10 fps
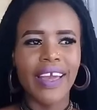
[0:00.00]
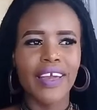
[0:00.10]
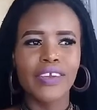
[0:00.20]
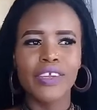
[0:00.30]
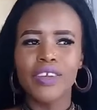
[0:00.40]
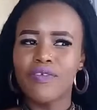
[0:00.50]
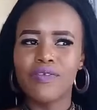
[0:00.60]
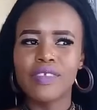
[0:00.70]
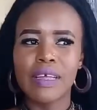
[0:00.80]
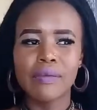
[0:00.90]
And
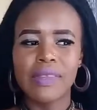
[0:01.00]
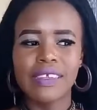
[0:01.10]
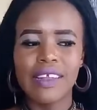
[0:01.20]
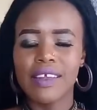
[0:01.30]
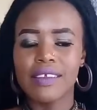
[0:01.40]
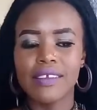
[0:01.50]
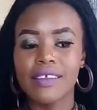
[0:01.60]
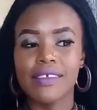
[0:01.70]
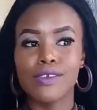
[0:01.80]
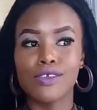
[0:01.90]
if something that
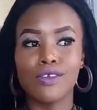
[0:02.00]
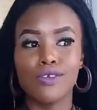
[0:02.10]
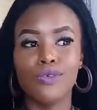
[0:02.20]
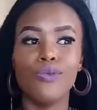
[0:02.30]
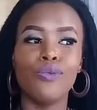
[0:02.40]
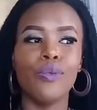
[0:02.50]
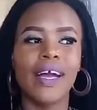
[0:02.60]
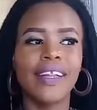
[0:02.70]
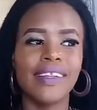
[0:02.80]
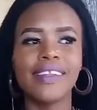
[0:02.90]
doesn't do
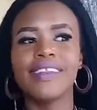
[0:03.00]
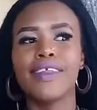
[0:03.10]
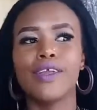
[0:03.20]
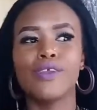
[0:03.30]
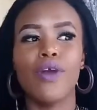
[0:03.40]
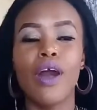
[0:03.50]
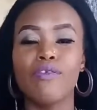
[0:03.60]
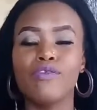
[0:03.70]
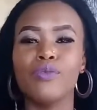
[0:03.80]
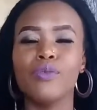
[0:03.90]
well, then you
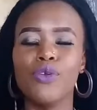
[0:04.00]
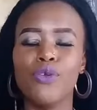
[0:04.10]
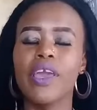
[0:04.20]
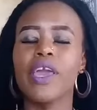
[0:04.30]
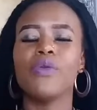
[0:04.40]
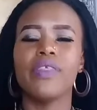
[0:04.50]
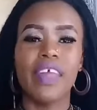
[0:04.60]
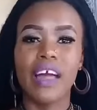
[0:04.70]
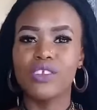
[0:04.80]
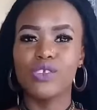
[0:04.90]
have to be okay
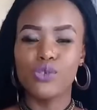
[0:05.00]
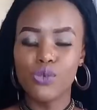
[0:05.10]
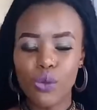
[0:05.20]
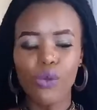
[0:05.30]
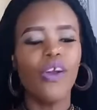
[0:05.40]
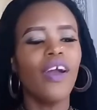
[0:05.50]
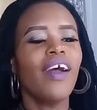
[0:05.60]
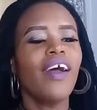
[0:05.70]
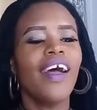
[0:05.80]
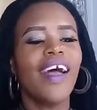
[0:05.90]
with that too.
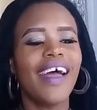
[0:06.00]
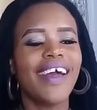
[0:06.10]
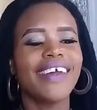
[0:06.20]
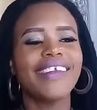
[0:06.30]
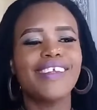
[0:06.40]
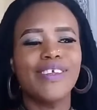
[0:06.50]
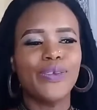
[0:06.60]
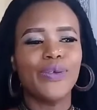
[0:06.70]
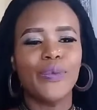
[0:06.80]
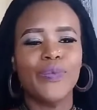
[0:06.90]
And
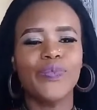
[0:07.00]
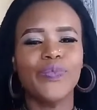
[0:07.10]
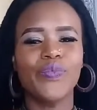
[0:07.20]
you know,